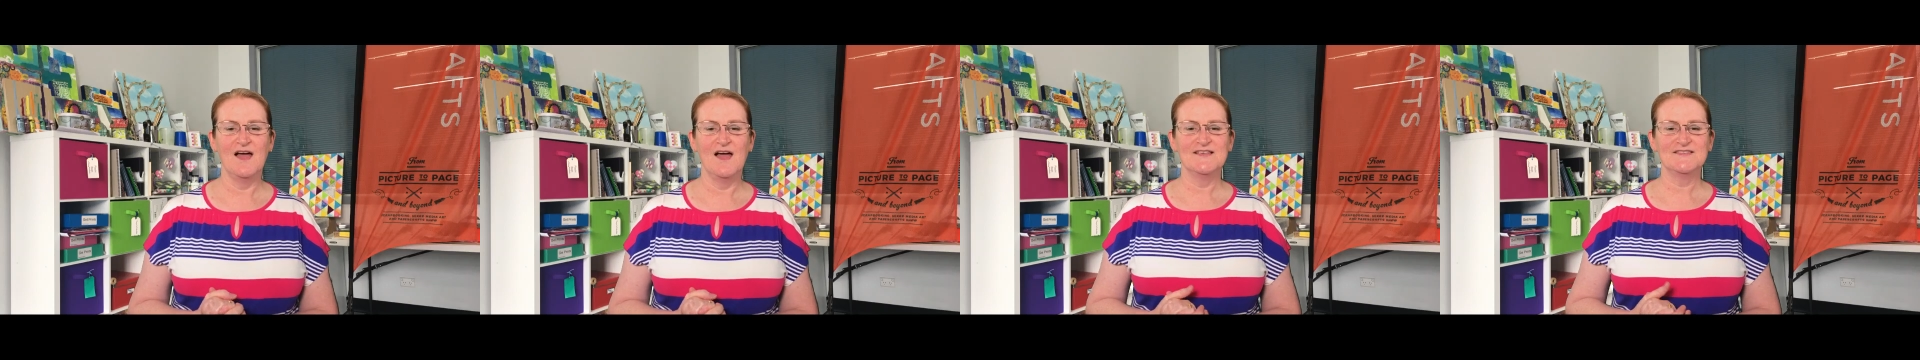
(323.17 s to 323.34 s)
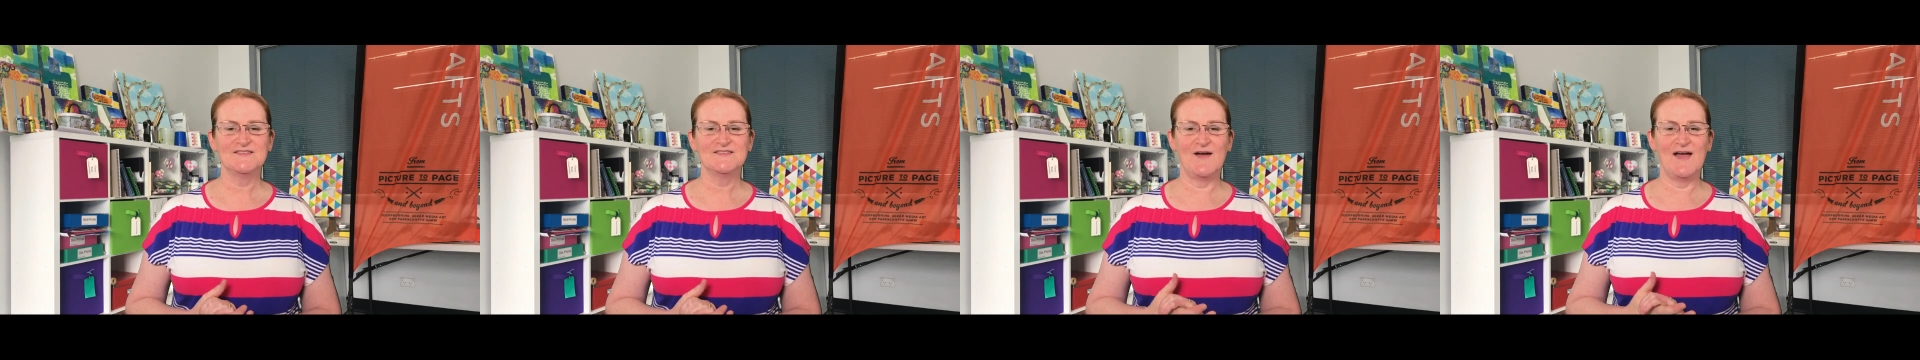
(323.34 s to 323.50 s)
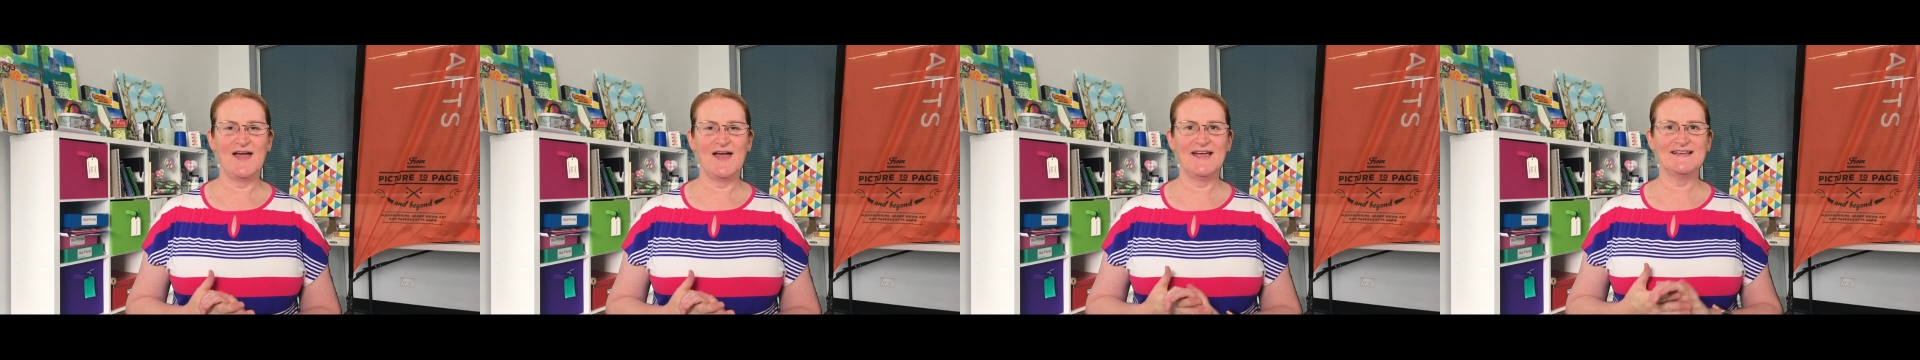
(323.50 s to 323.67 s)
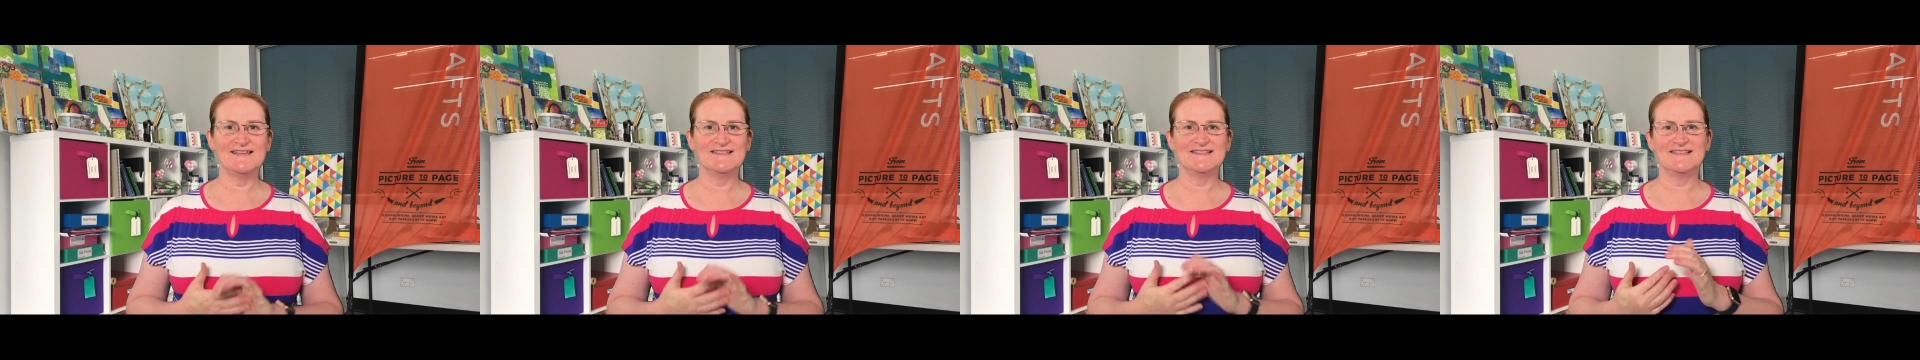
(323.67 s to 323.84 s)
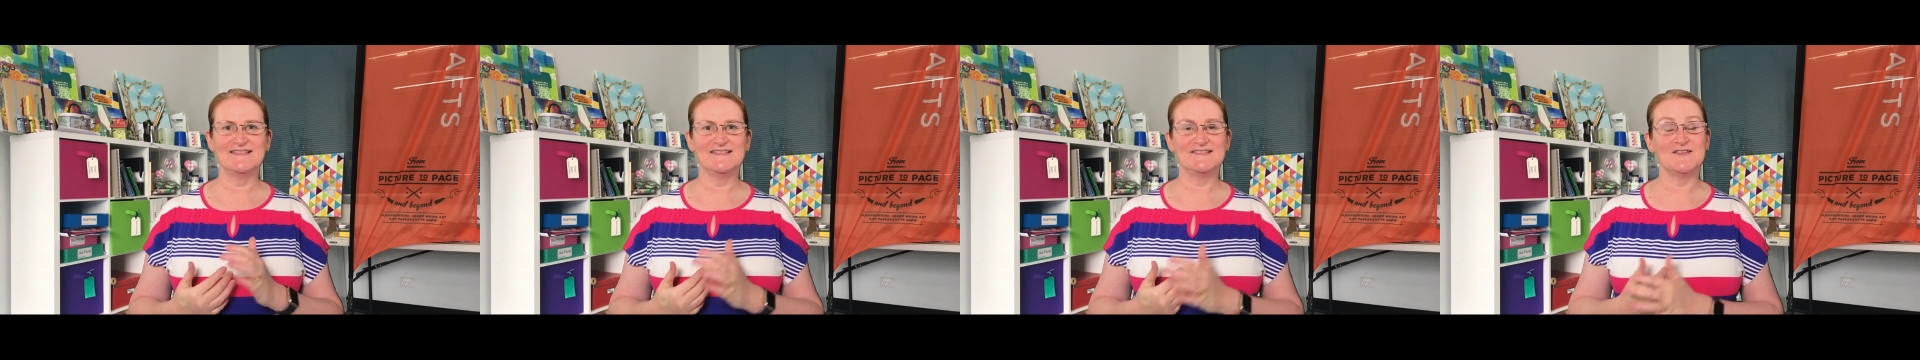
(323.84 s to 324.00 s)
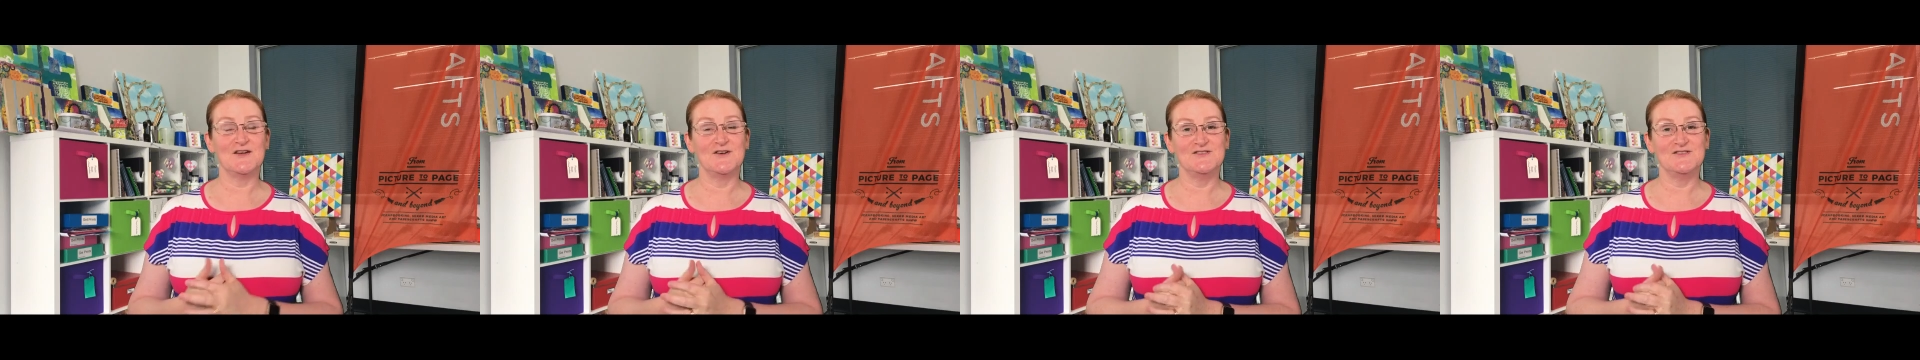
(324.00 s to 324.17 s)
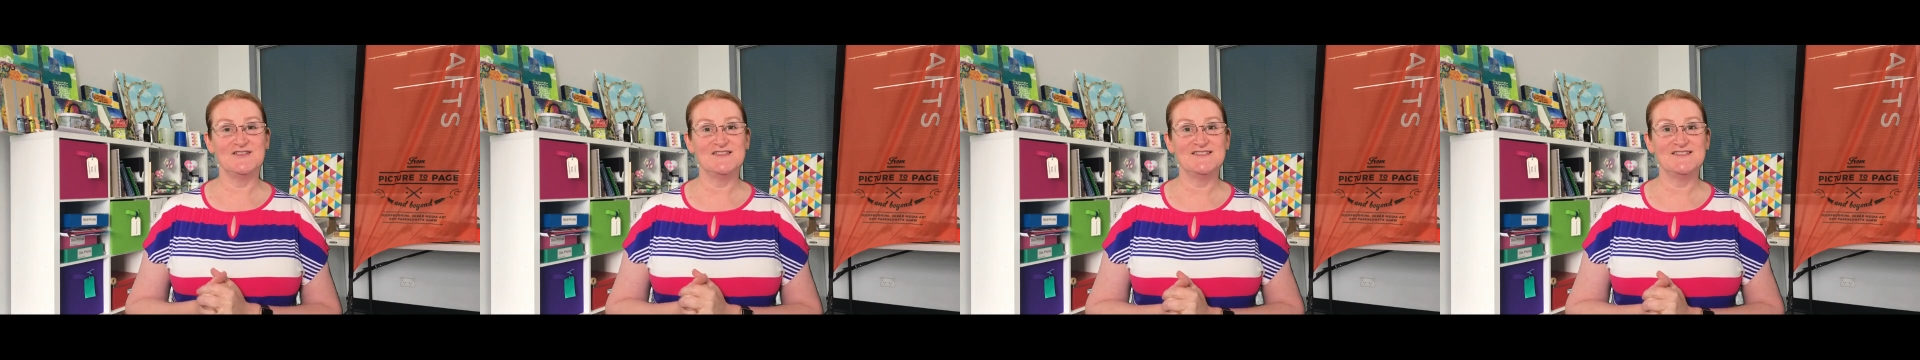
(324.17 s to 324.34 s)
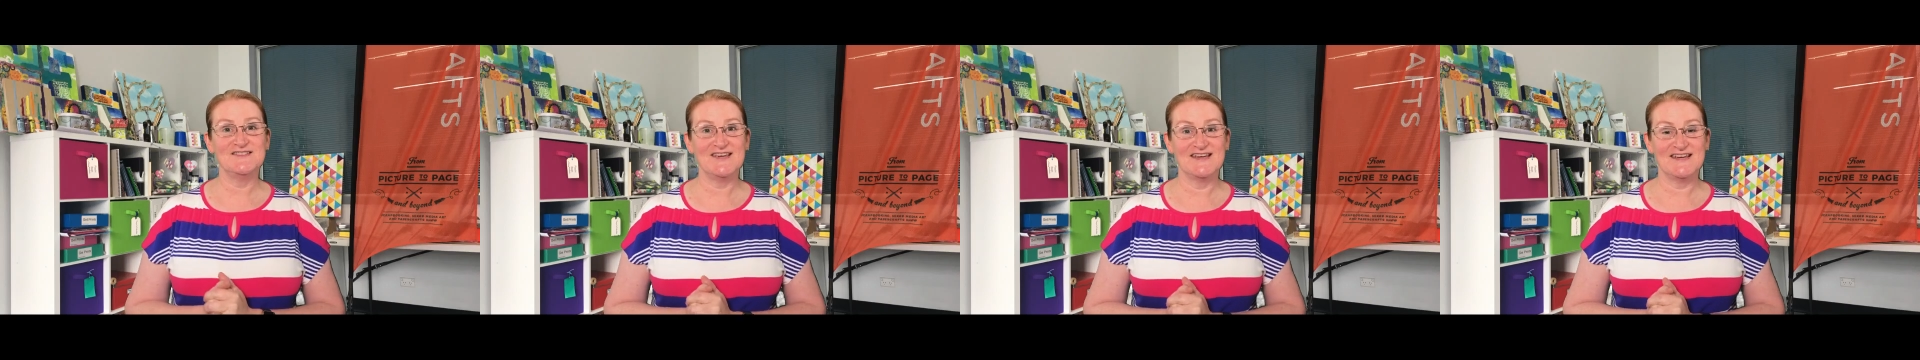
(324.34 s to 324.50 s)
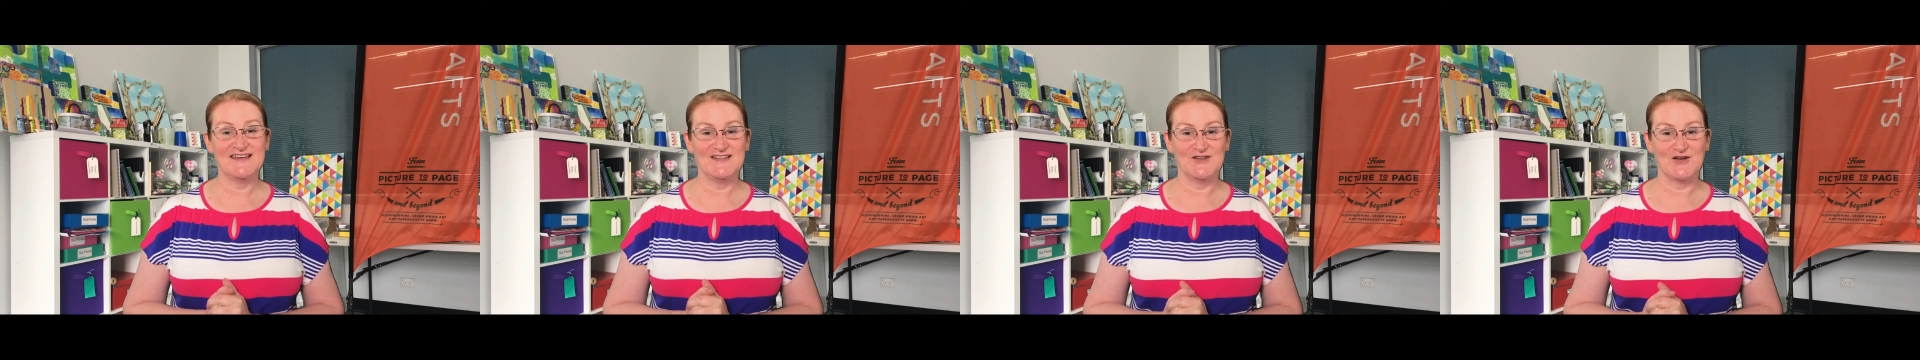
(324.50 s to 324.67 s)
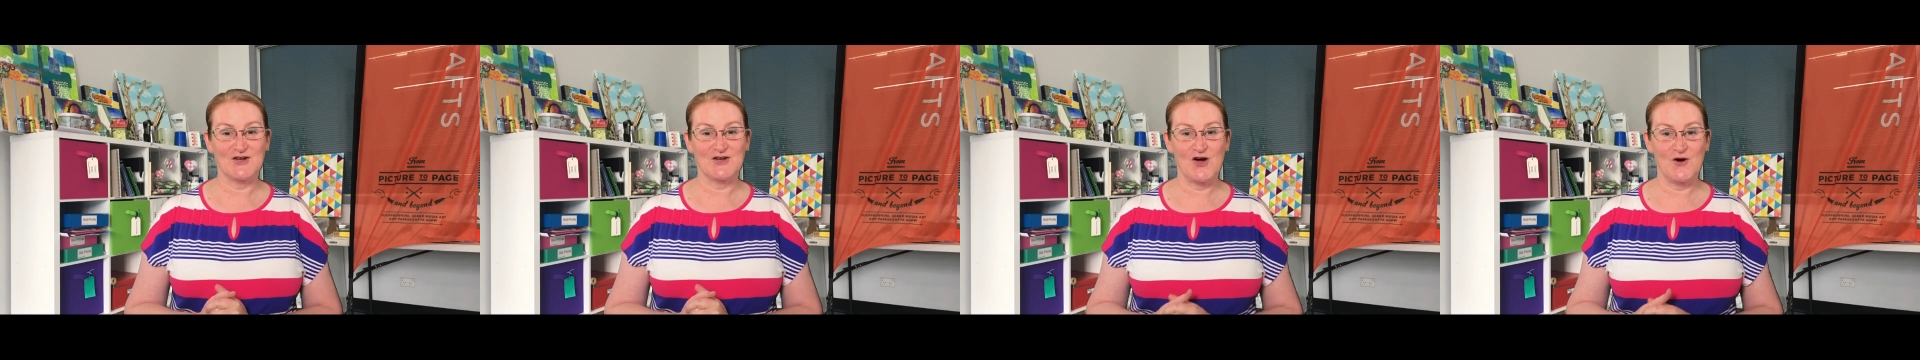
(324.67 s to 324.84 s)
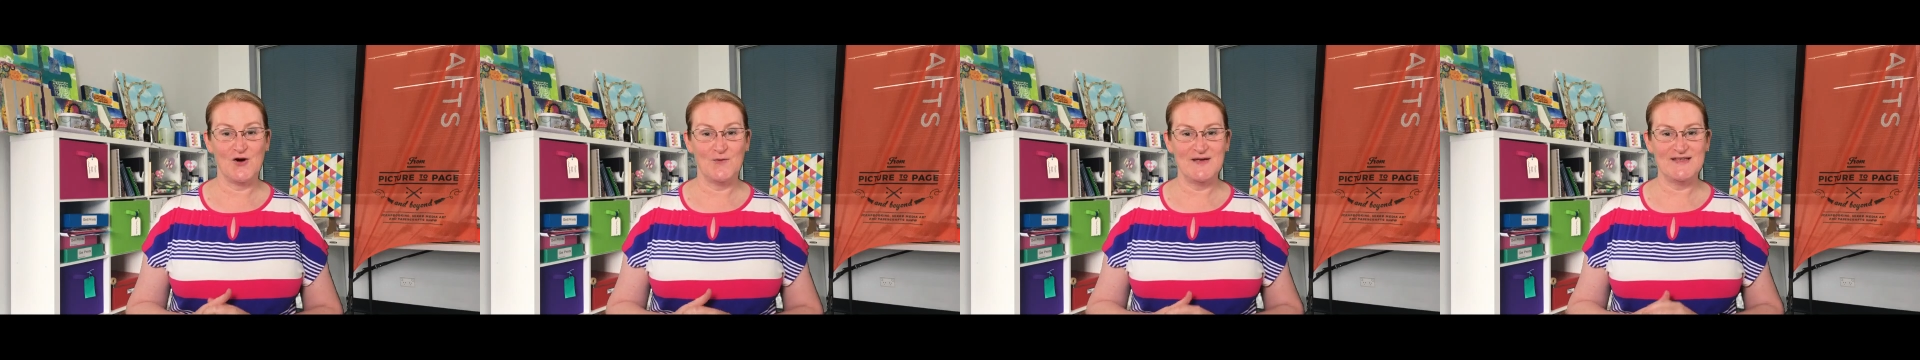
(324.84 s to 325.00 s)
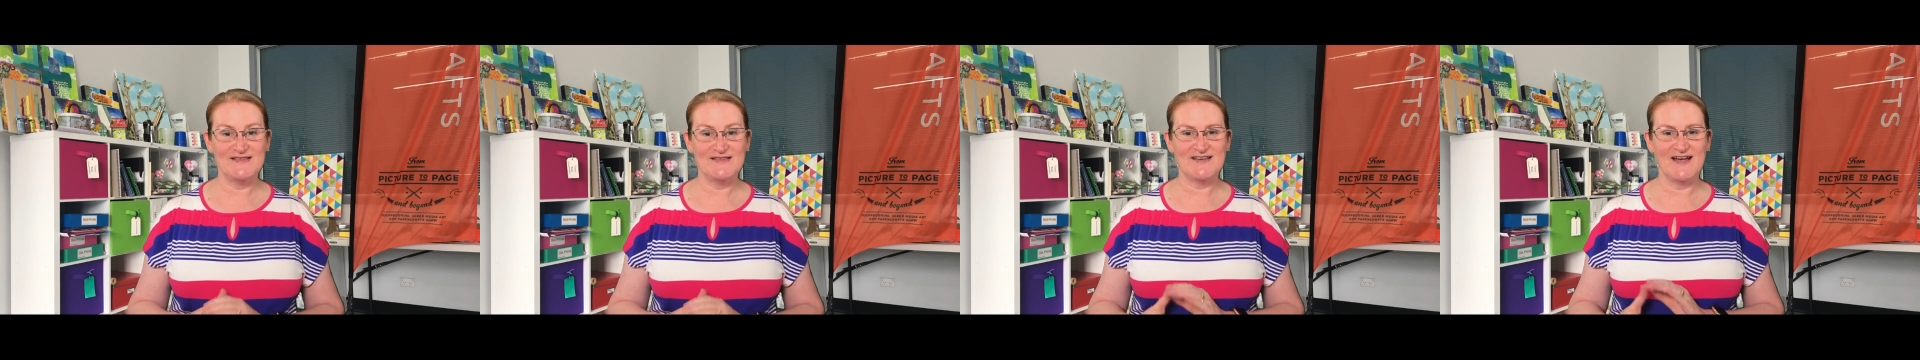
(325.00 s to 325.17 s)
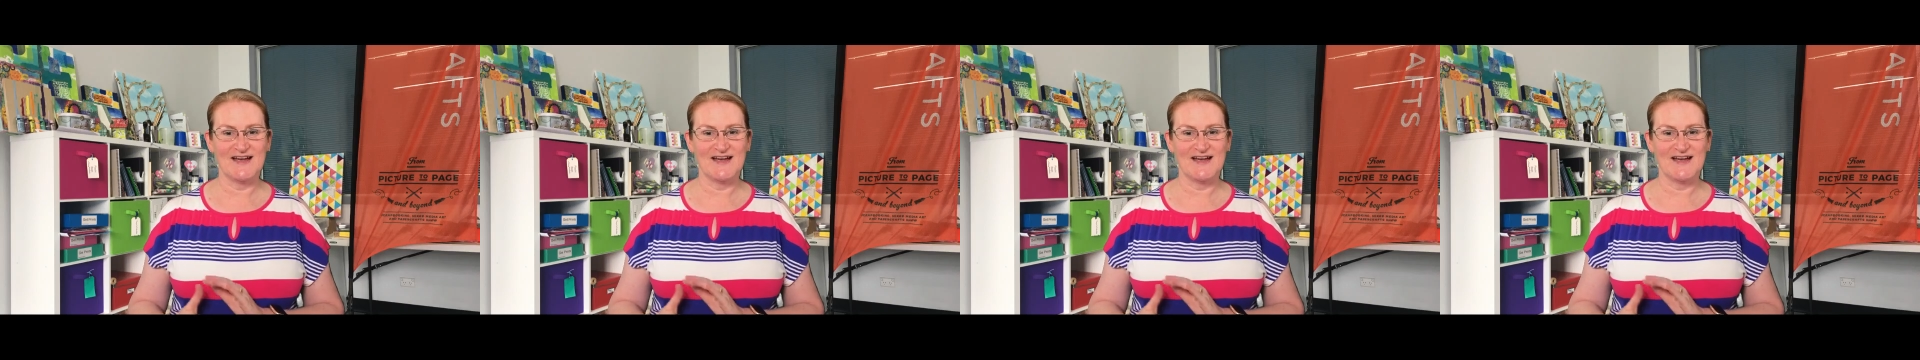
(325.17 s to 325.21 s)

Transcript: So excellent. So just checking the comments,